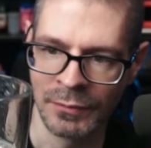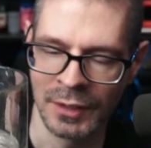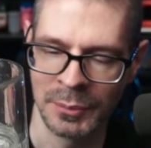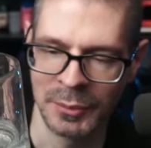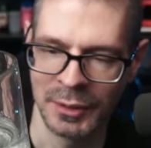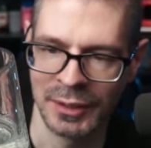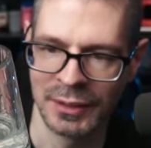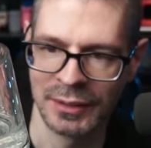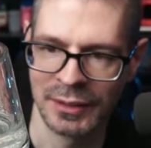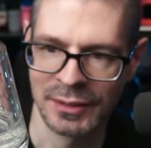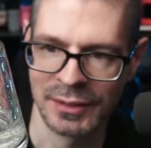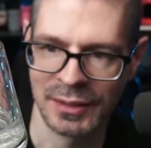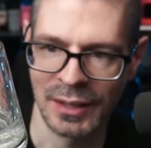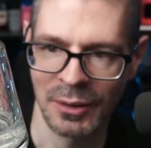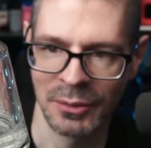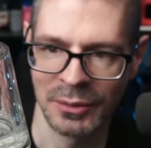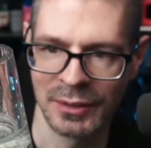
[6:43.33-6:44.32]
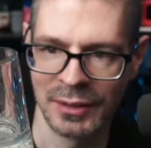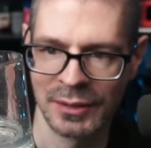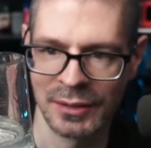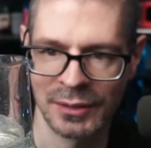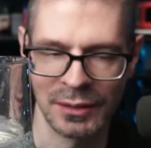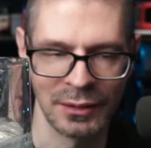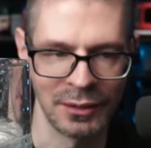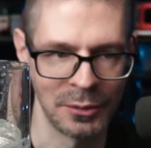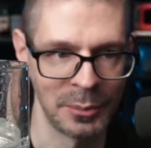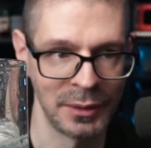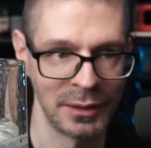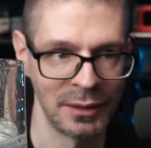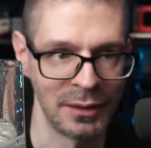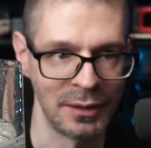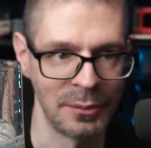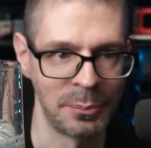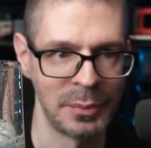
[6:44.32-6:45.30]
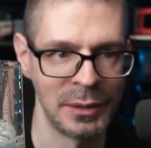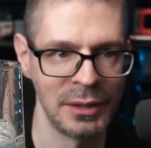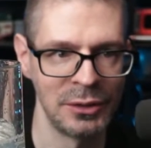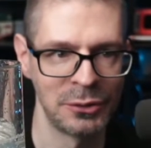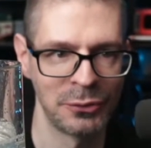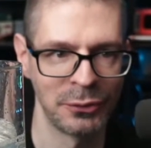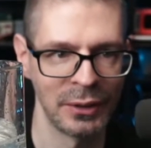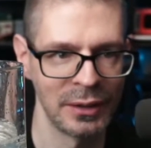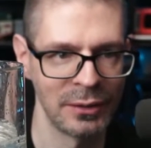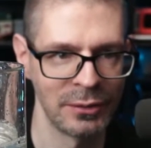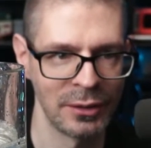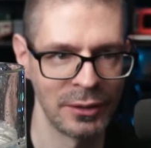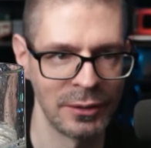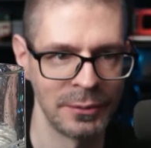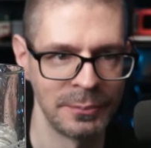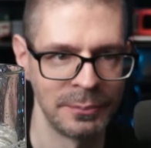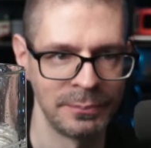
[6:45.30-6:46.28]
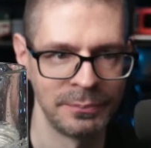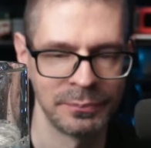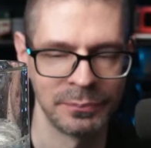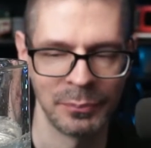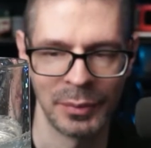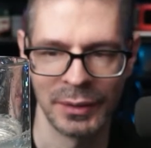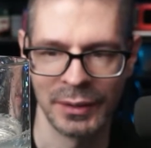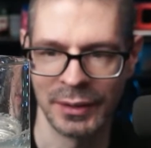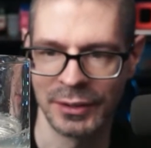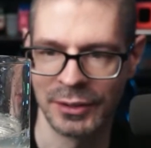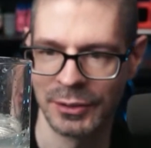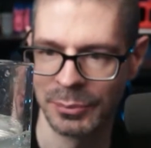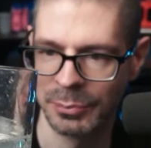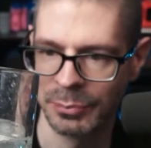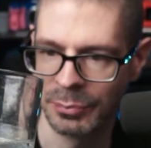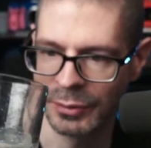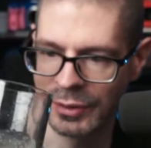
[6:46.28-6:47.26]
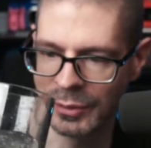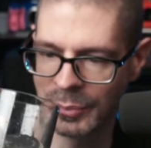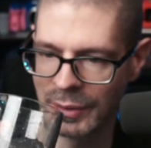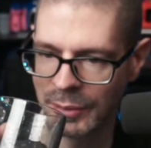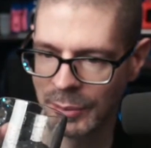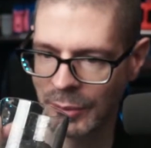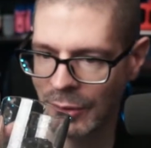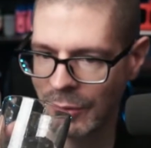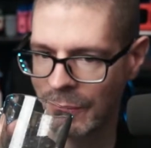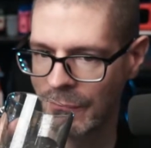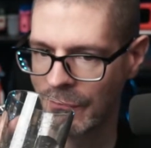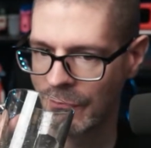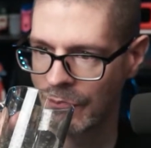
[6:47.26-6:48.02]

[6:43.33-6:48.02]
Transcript: I'm getting the sourness, a little bit of the peach flavor, but it's pretty minimal.